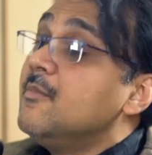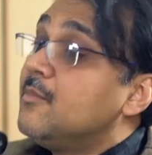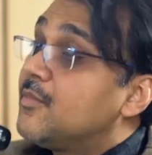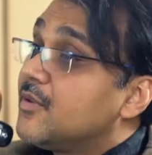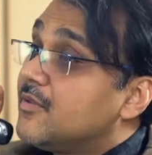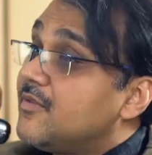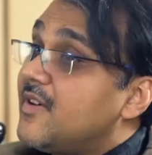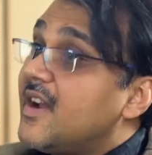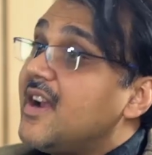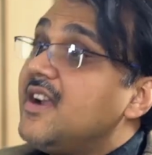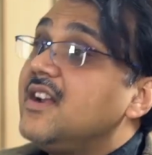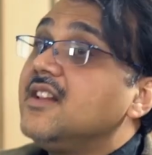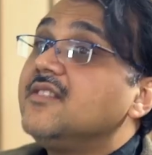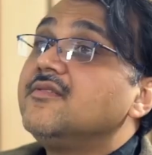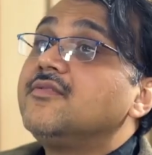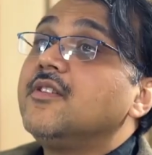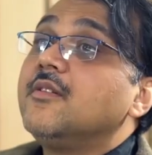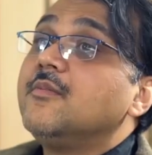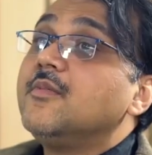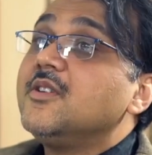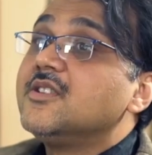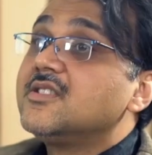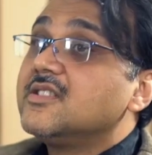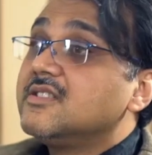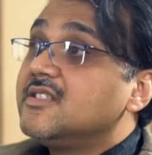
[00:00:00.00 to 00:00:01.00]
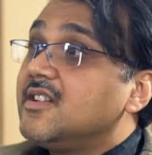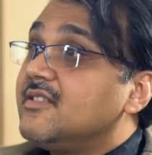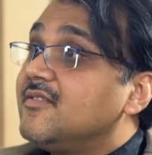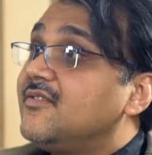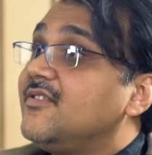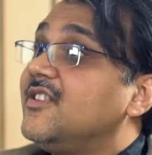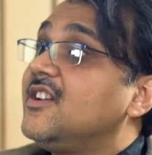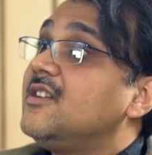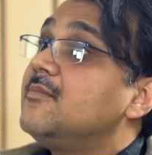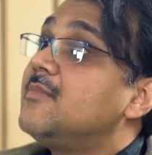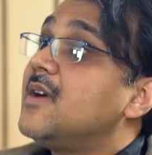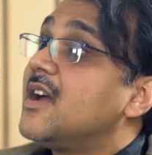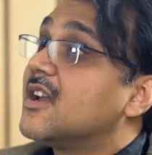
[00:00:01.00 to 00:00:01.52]
provide information and
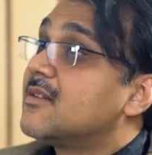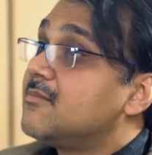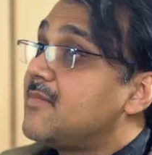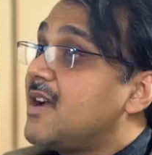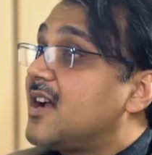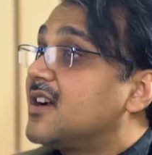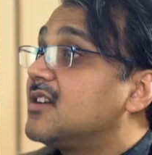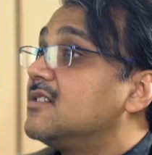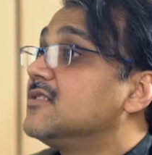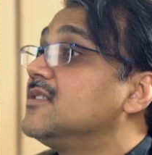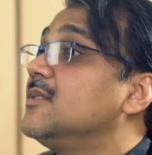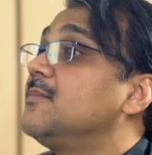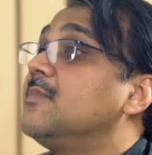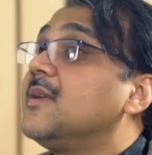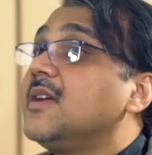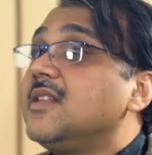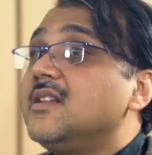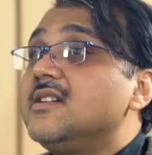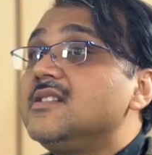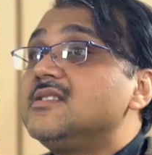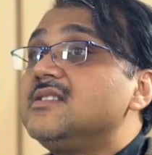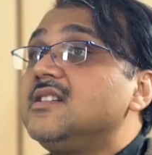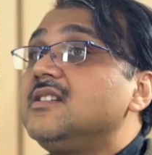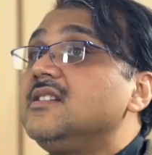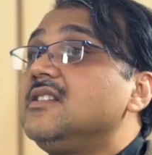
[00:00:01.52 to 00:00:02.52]
feedback back to the parents